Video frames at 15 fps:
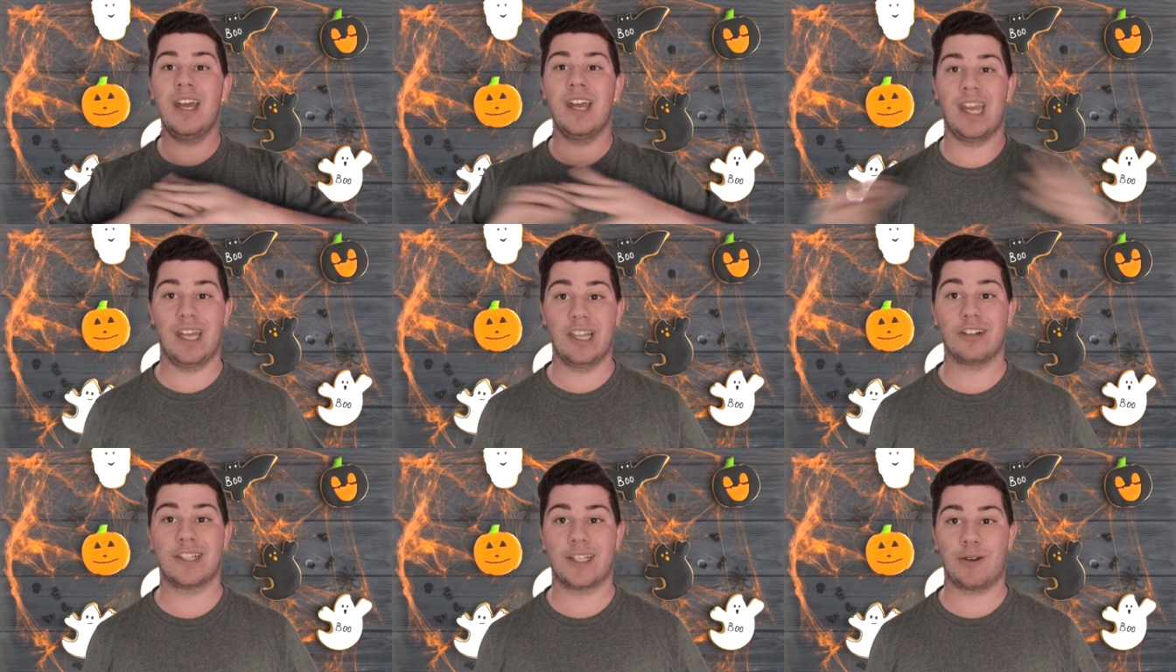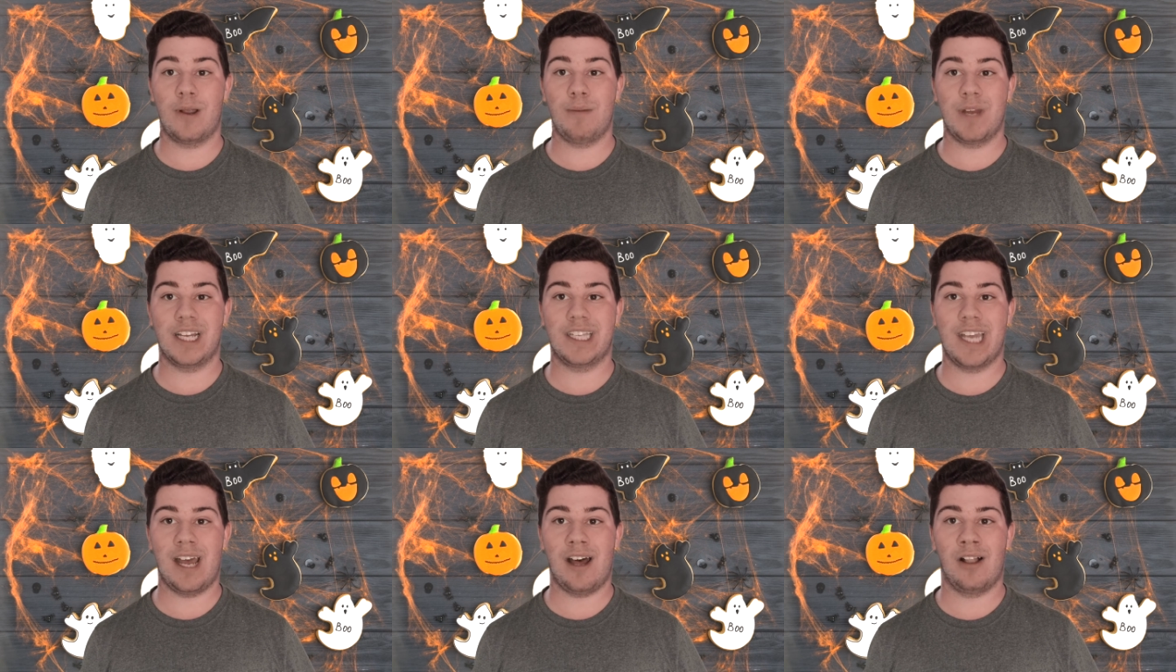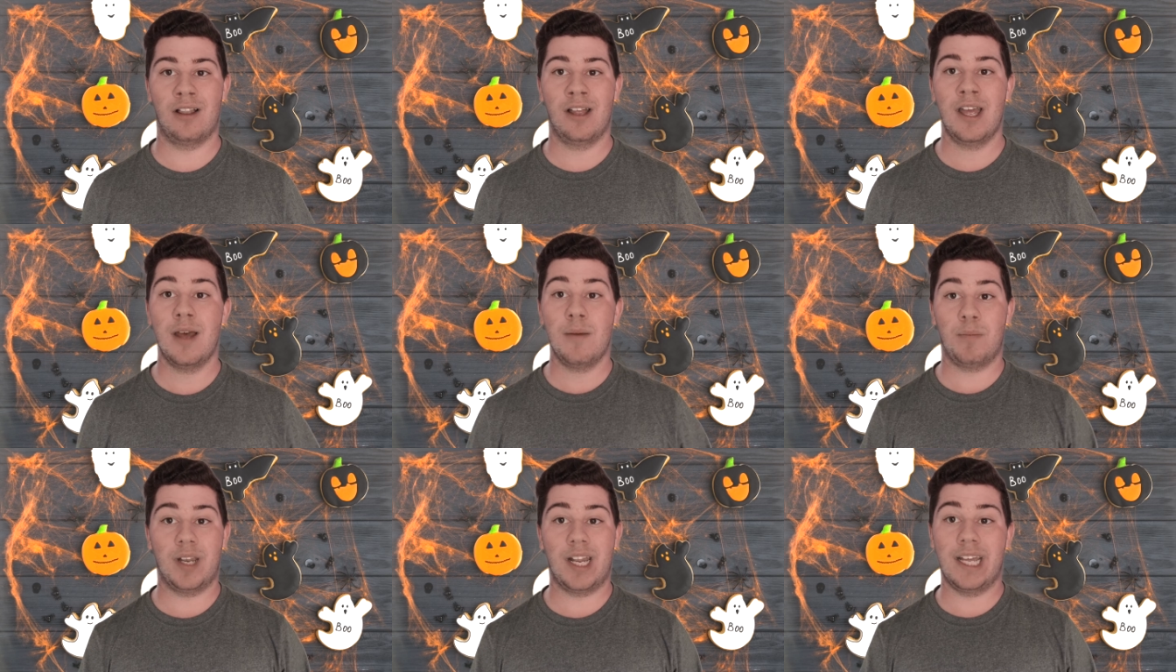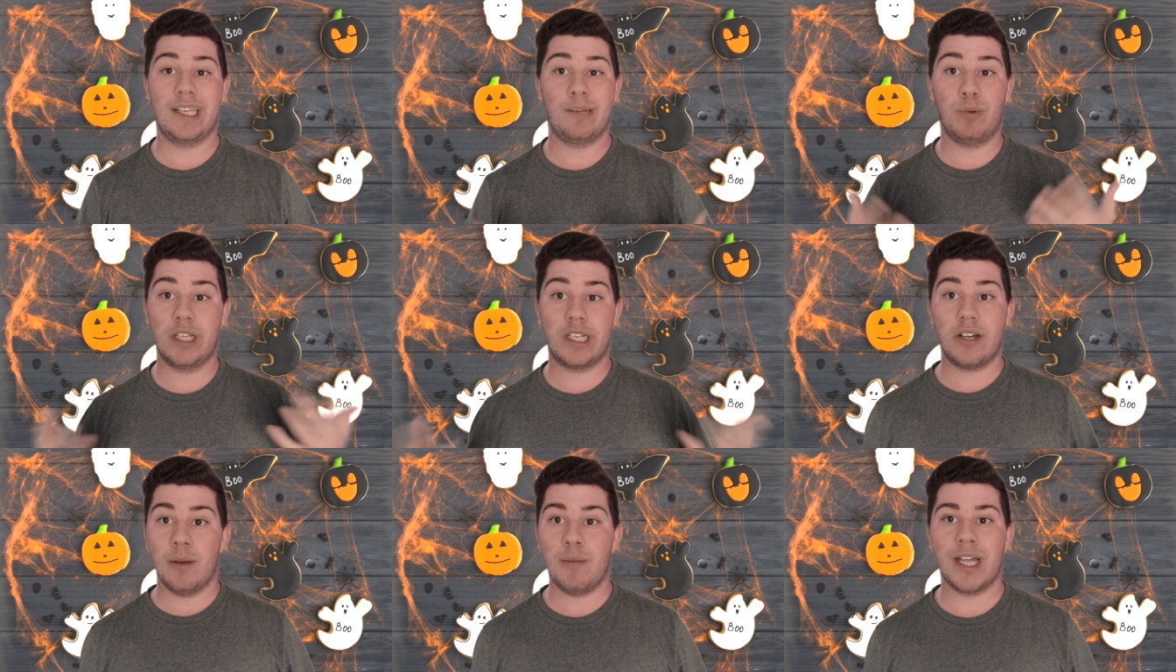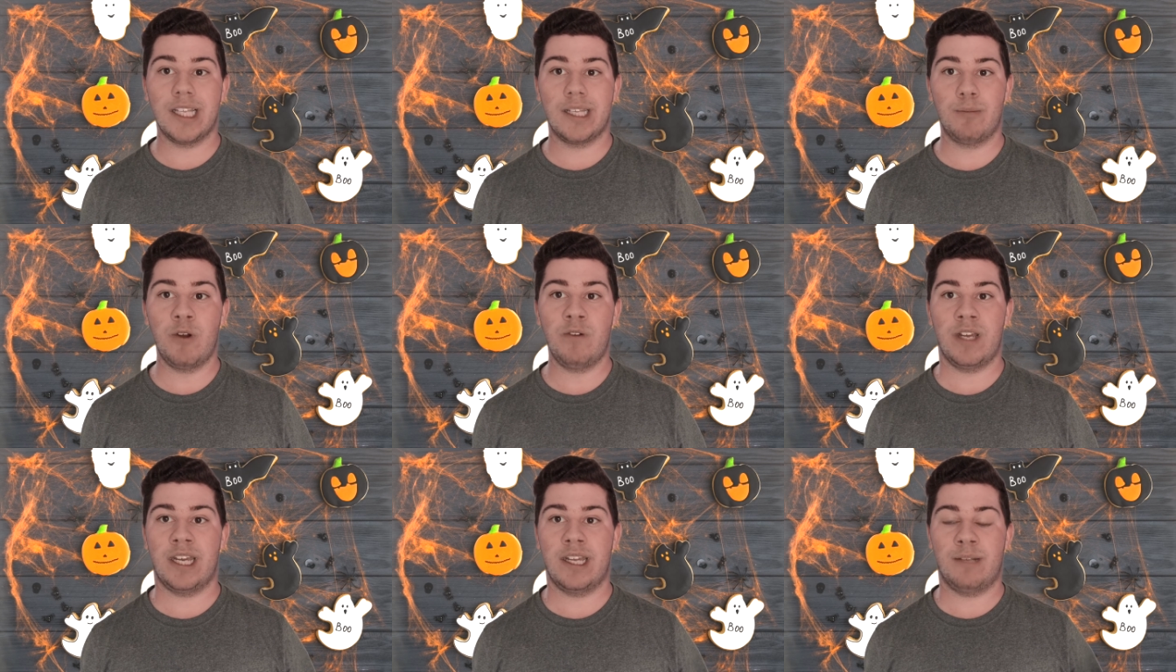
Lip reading: it looks creepy as hell. But that's what's good about this movie.